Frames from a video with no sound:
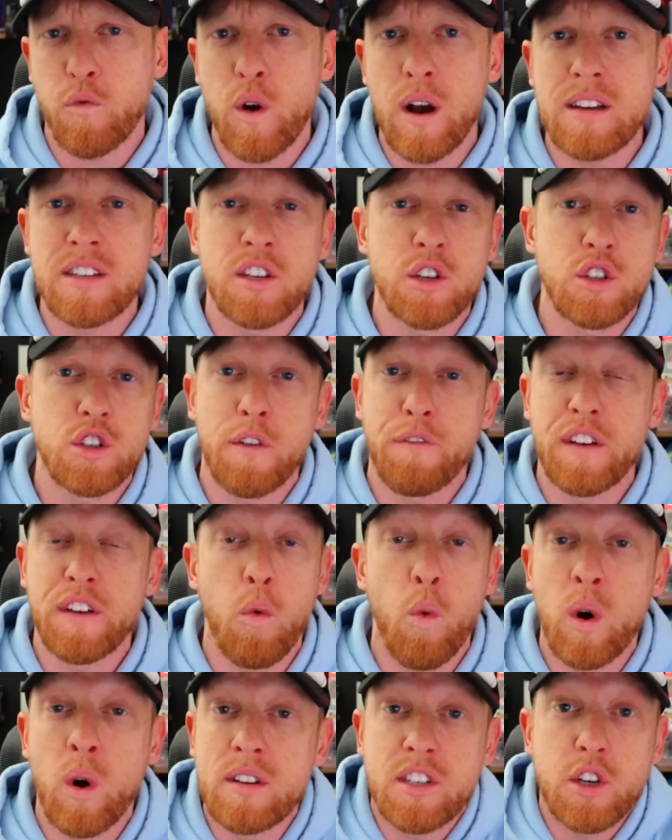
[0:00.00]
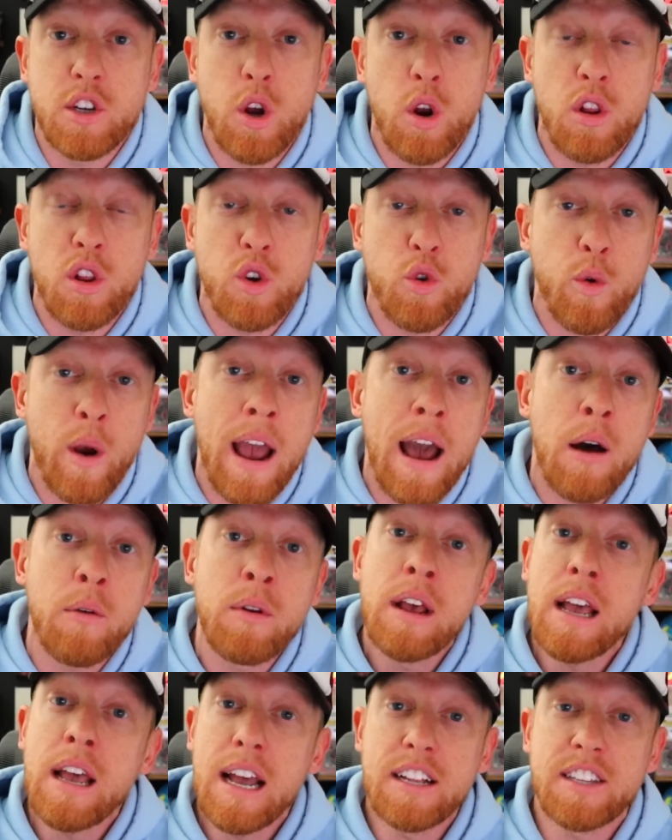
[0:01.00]
wrestling, so if it wants to go to the ground,
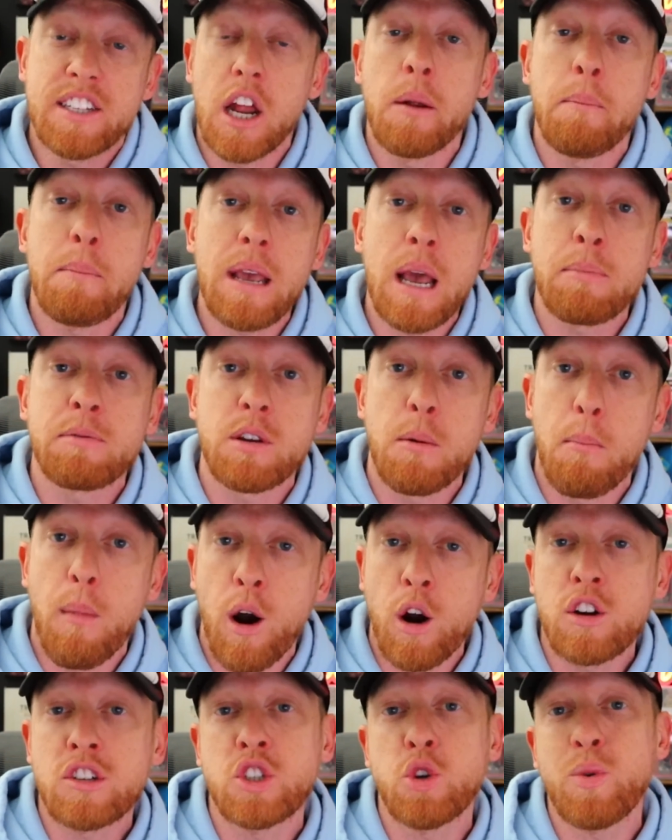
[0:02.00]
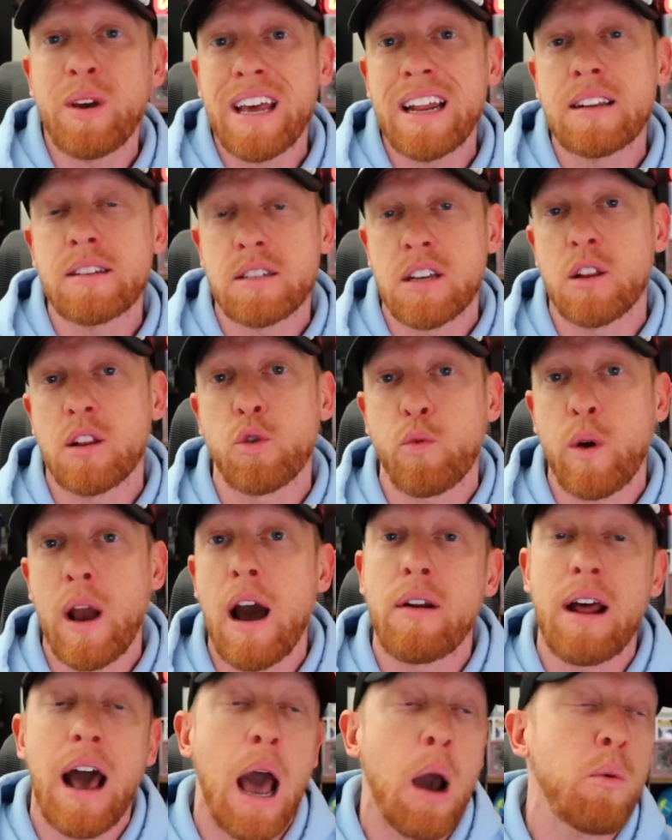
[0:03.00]
it's going to be up to Mark to get it to the
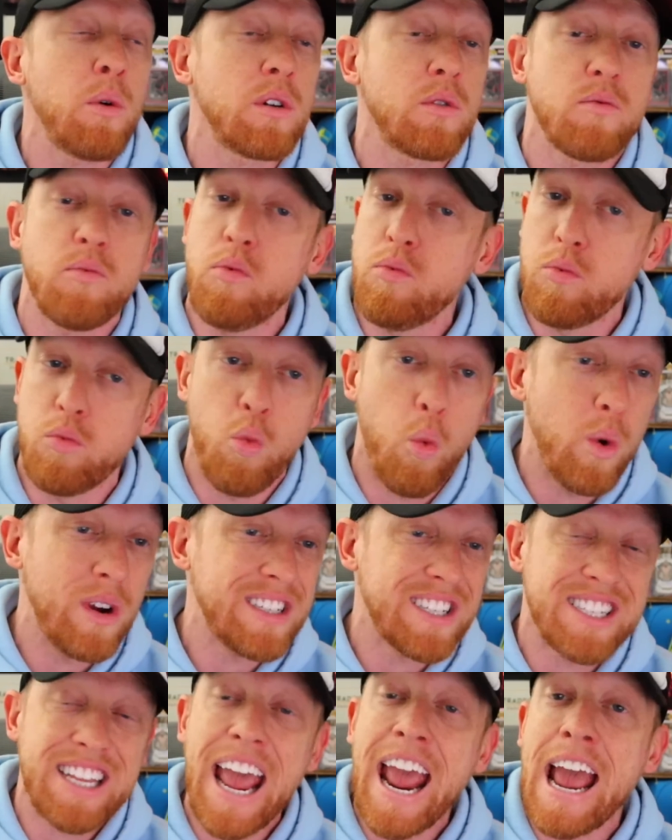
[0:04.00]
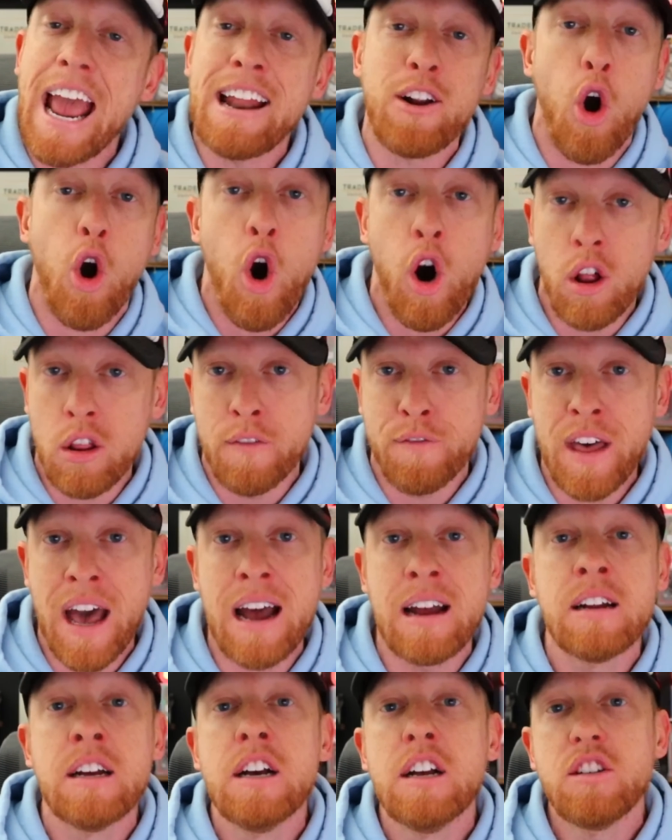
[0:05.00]
ground. I would withstand all of
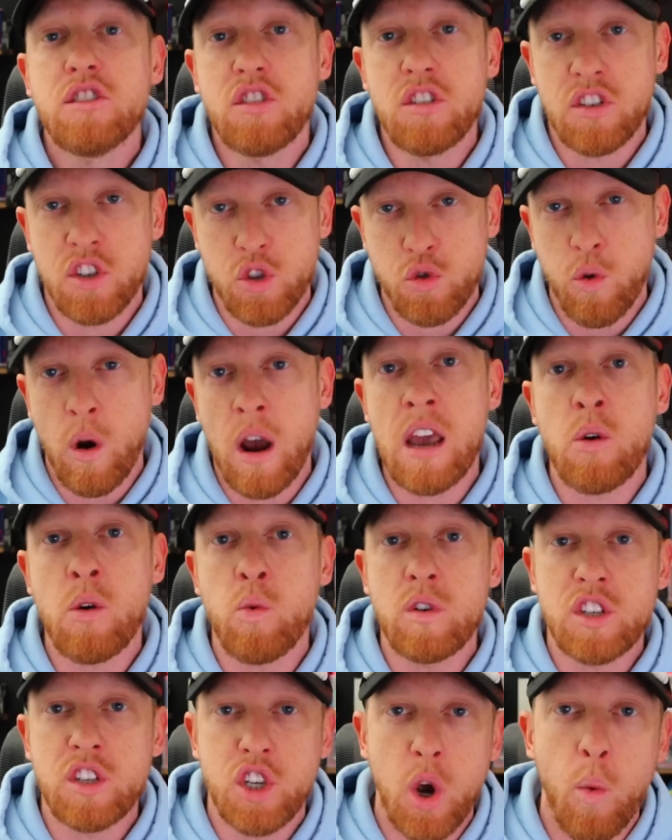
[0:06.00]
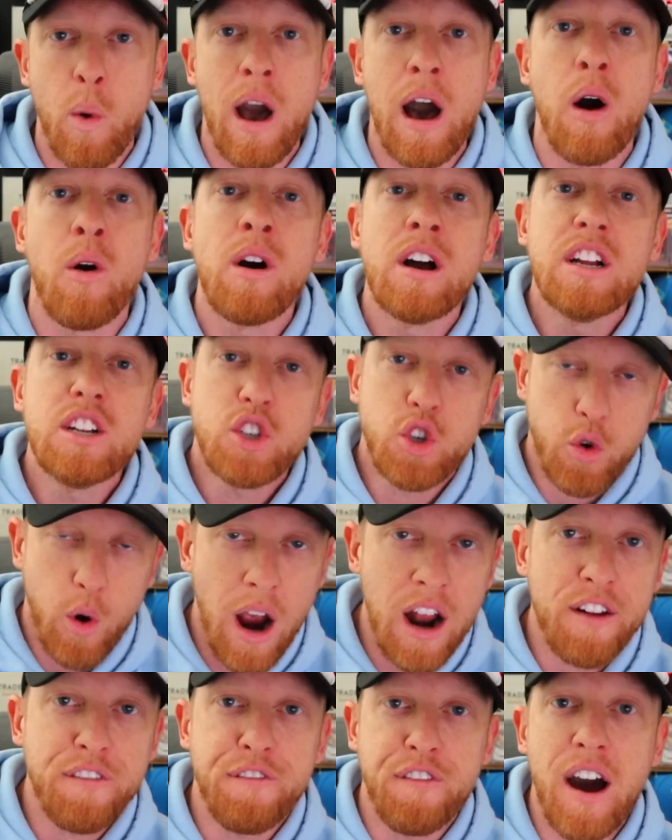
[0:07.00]
that. Just strike with Joel.
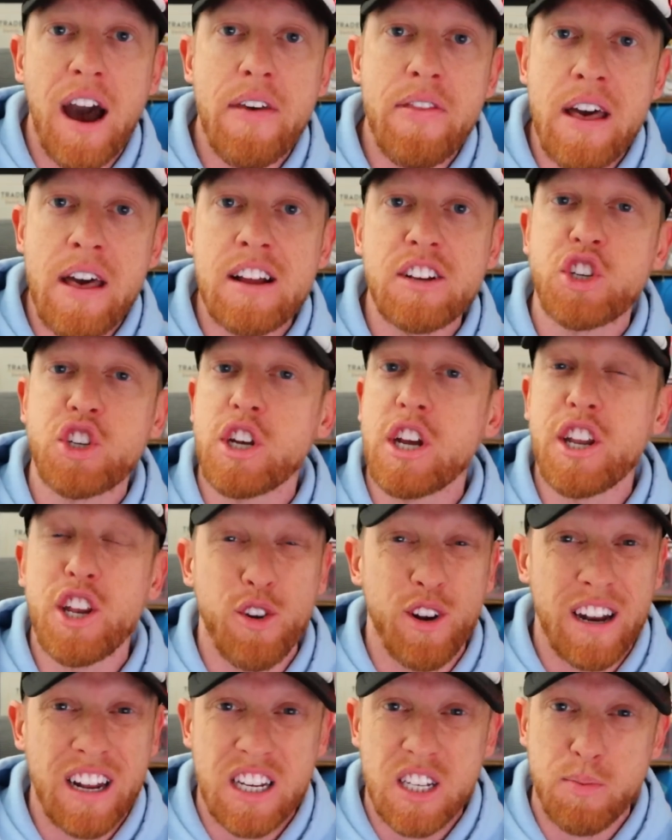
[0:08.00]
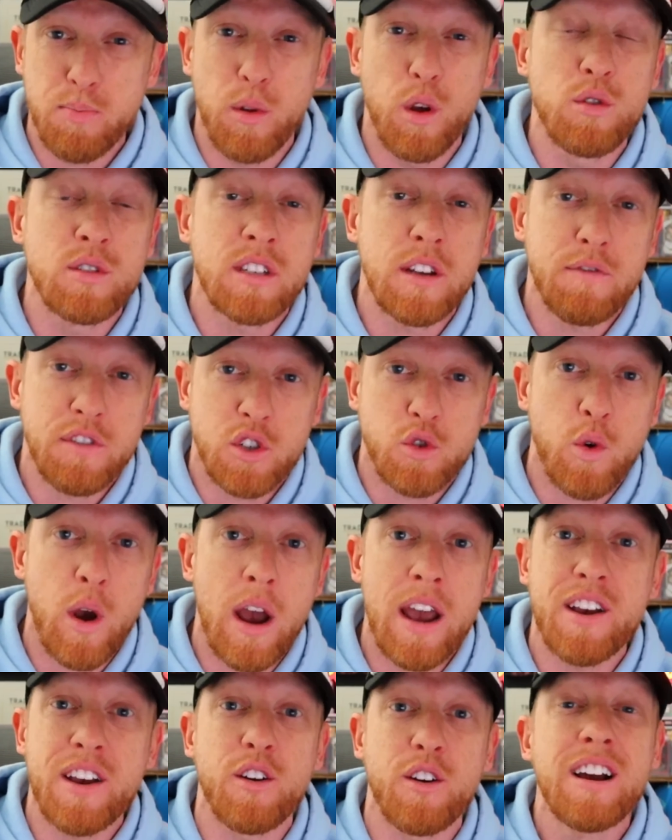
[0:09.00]
Try to find that chin. You're an explosive
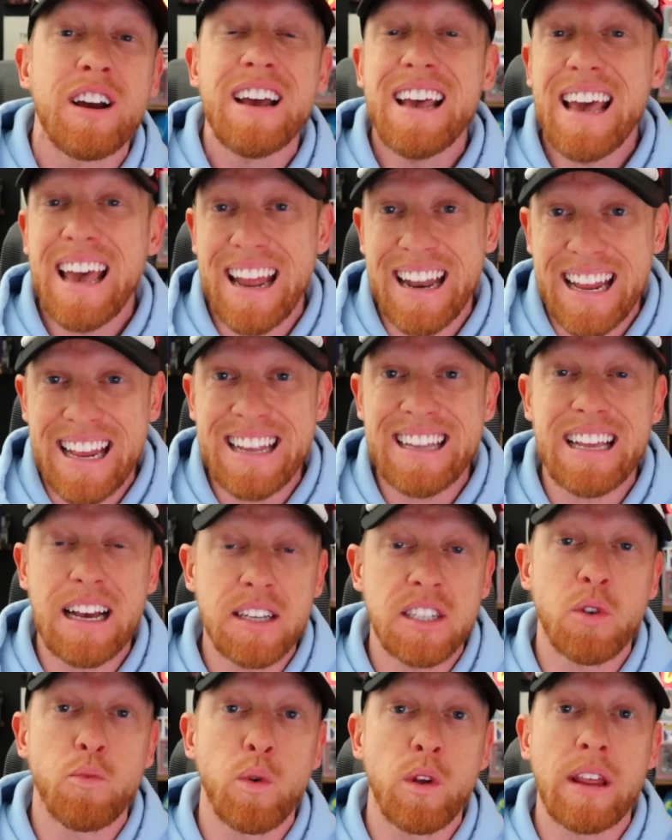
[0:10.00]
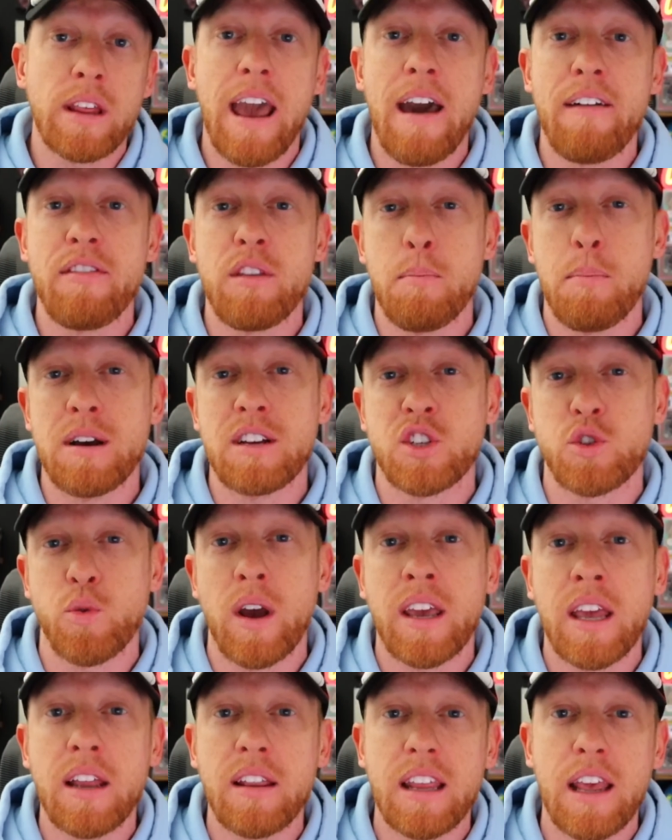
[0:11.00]
striker, and he doesn't really have the best
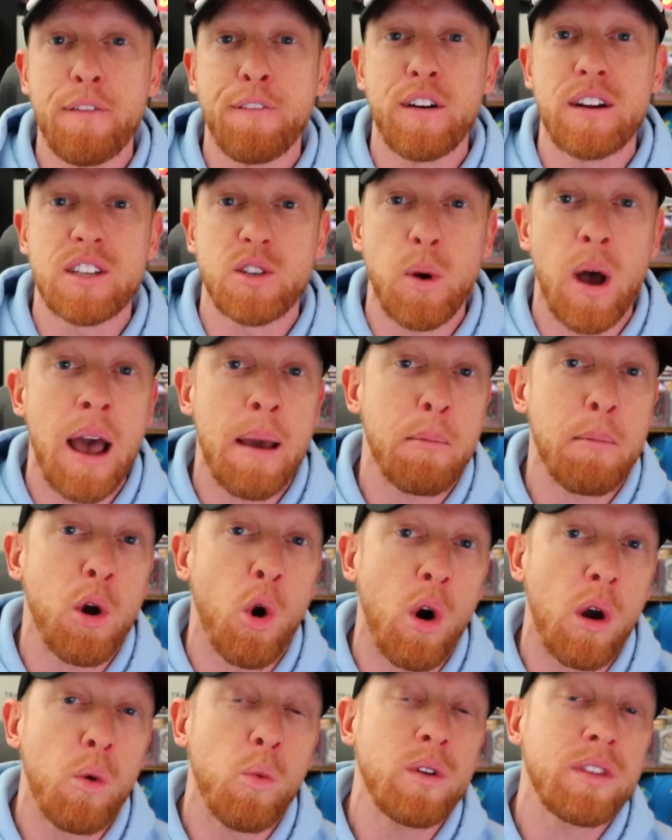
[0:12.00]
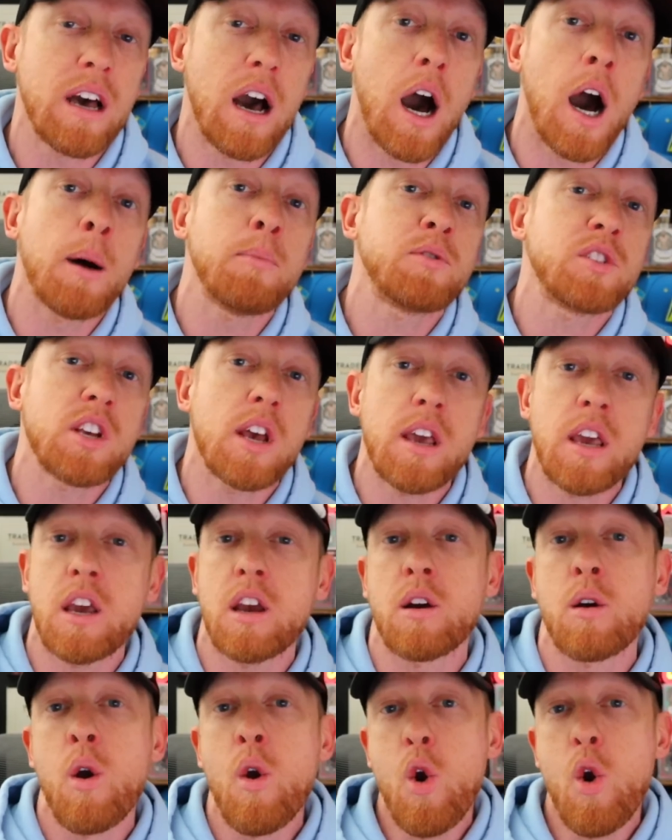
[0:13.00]
striking defense. So I'm going with the upset here